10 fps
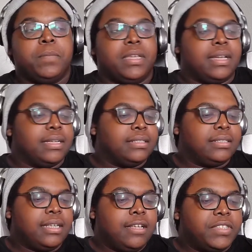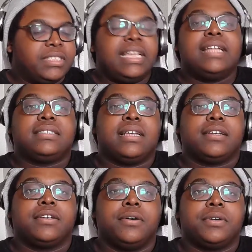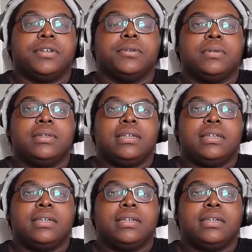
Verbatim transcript: Because Saiyan Saga Goku